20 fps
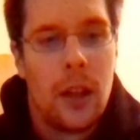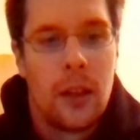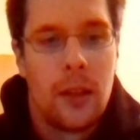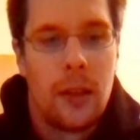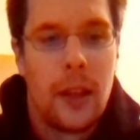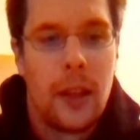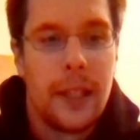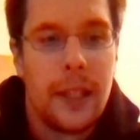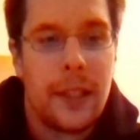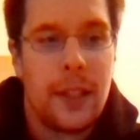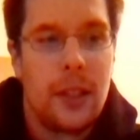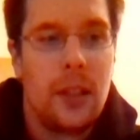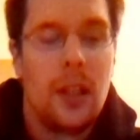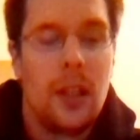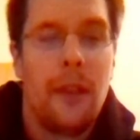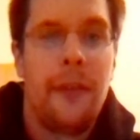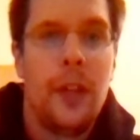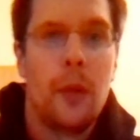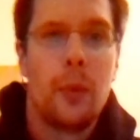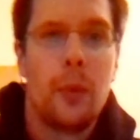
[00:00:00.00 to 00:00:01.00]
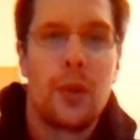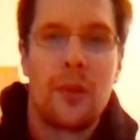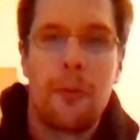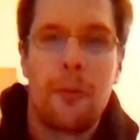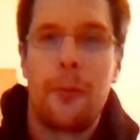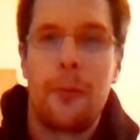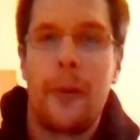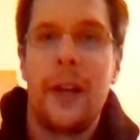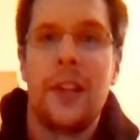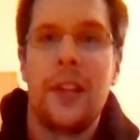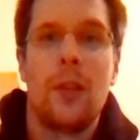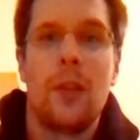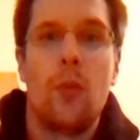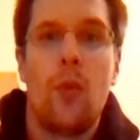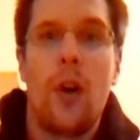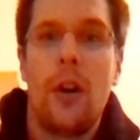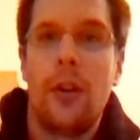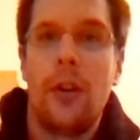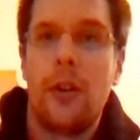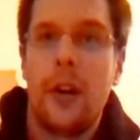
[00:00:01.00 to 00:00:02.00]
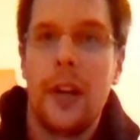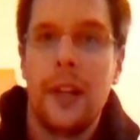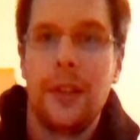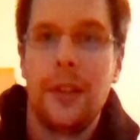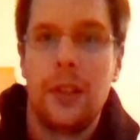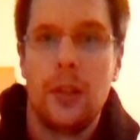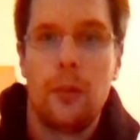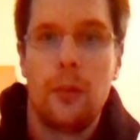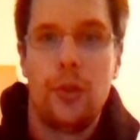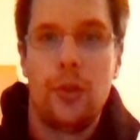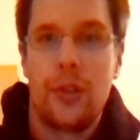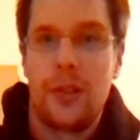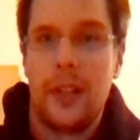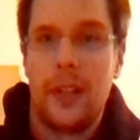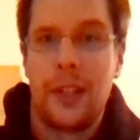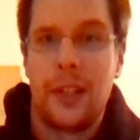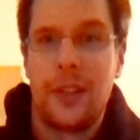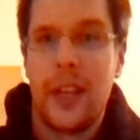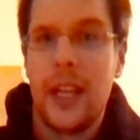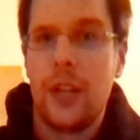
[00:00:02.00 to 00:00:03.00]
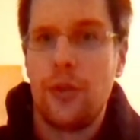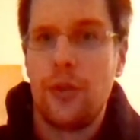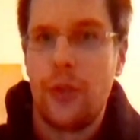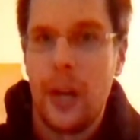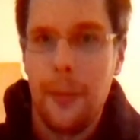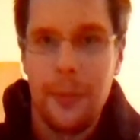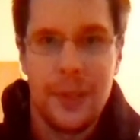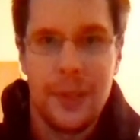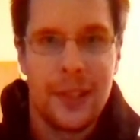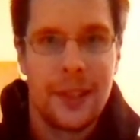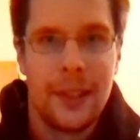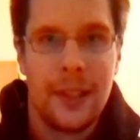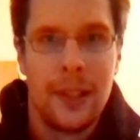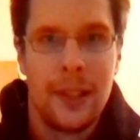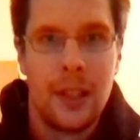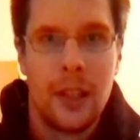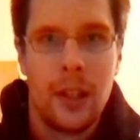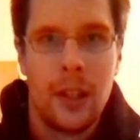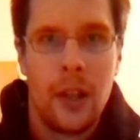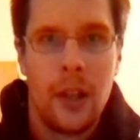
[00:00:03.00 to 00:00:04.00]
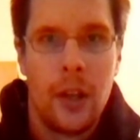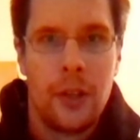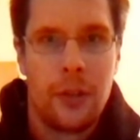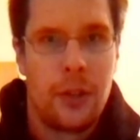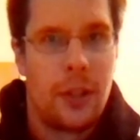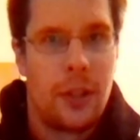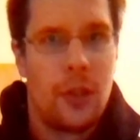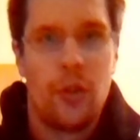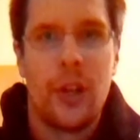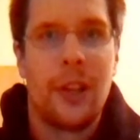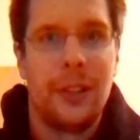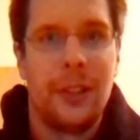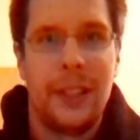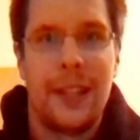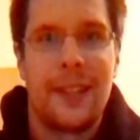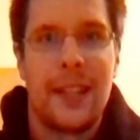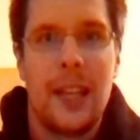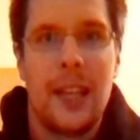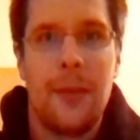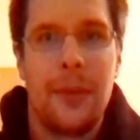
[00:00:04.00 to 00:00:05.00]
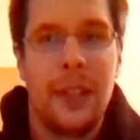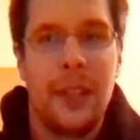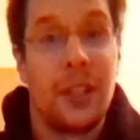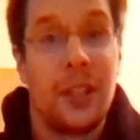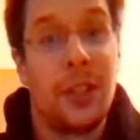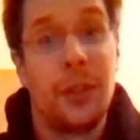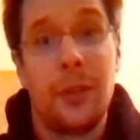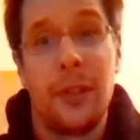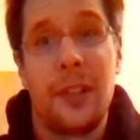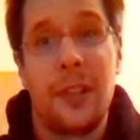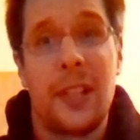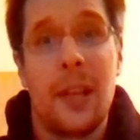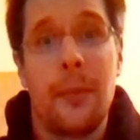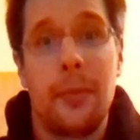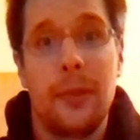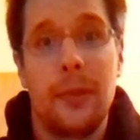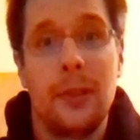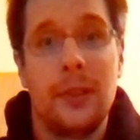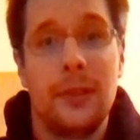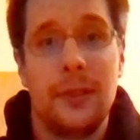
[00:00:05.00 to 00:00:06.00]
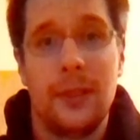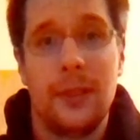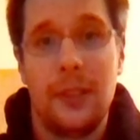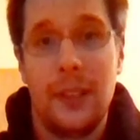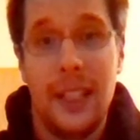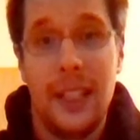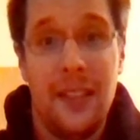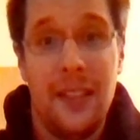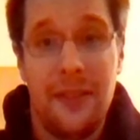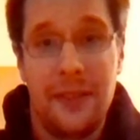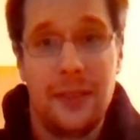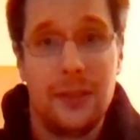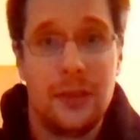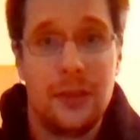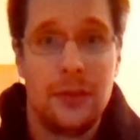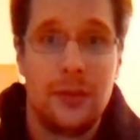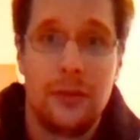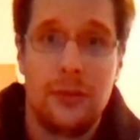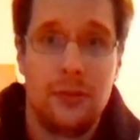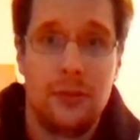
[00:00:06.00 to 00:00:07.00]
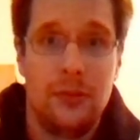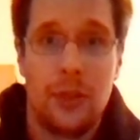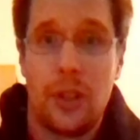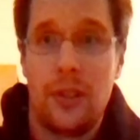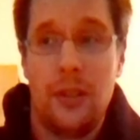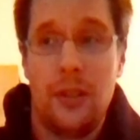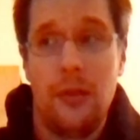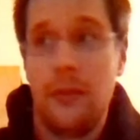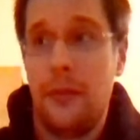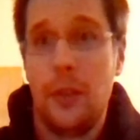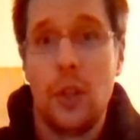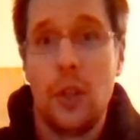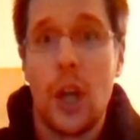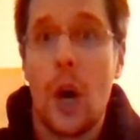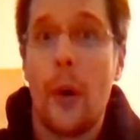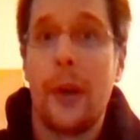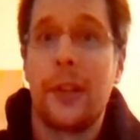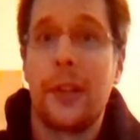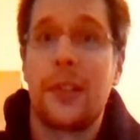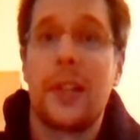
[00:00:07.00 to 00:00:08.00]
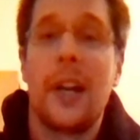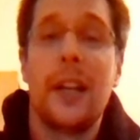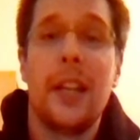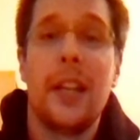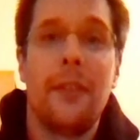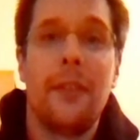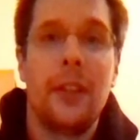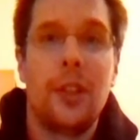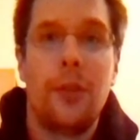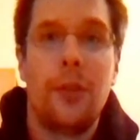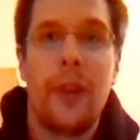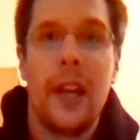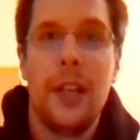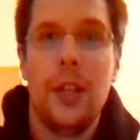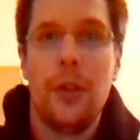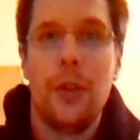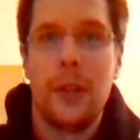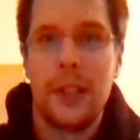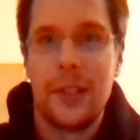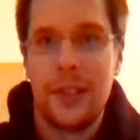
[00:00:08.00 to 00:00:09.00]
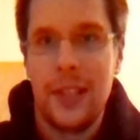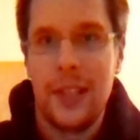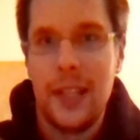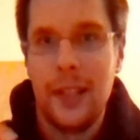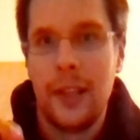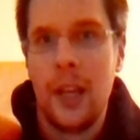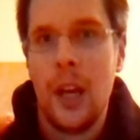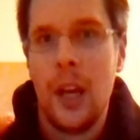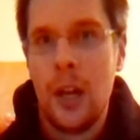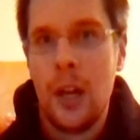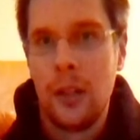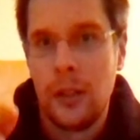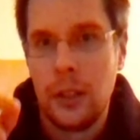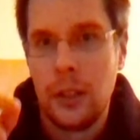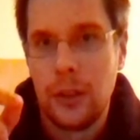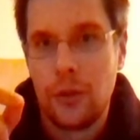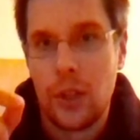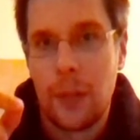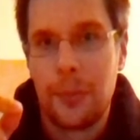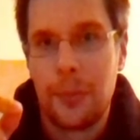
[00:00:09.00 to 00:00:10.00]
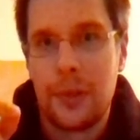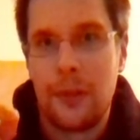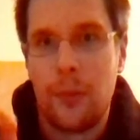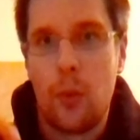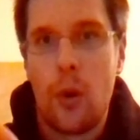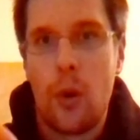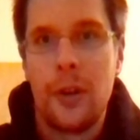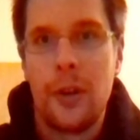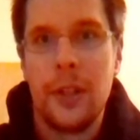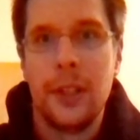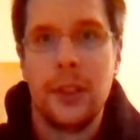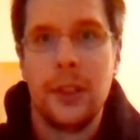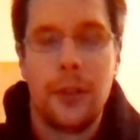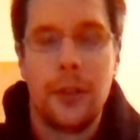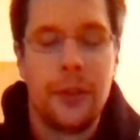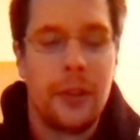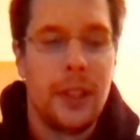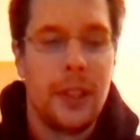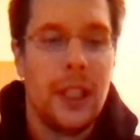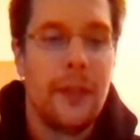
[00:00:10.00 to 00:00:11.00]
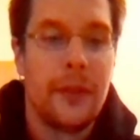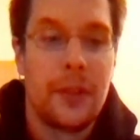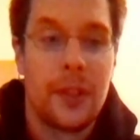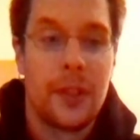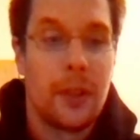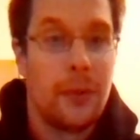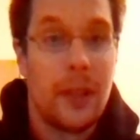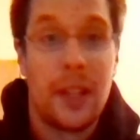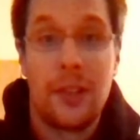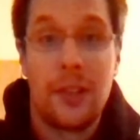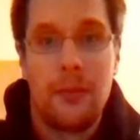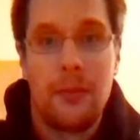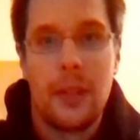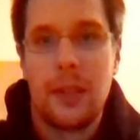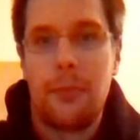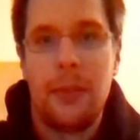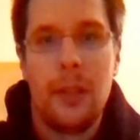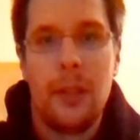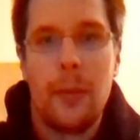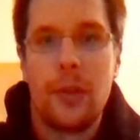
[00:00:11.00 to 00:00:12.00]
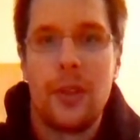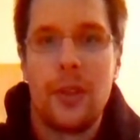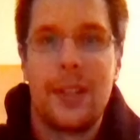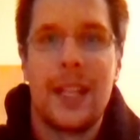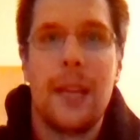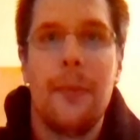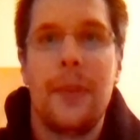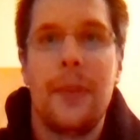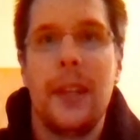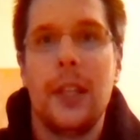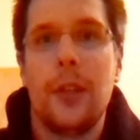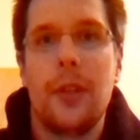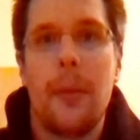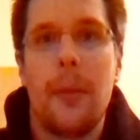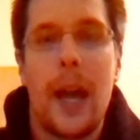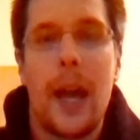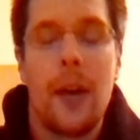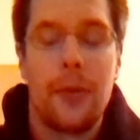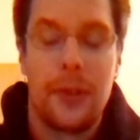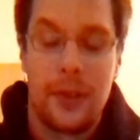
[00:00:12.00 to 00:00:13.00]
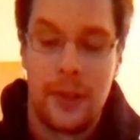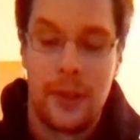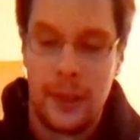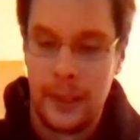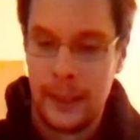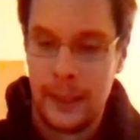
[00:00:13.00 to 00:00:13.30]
Like if you would spray some water on it, it would just like stay in drips. This is generally the same thing. Under good example, leaf. Just if you go outside after the rain, you can see little drops of water on the leaves, so that's pretty much the same thing on the mouse.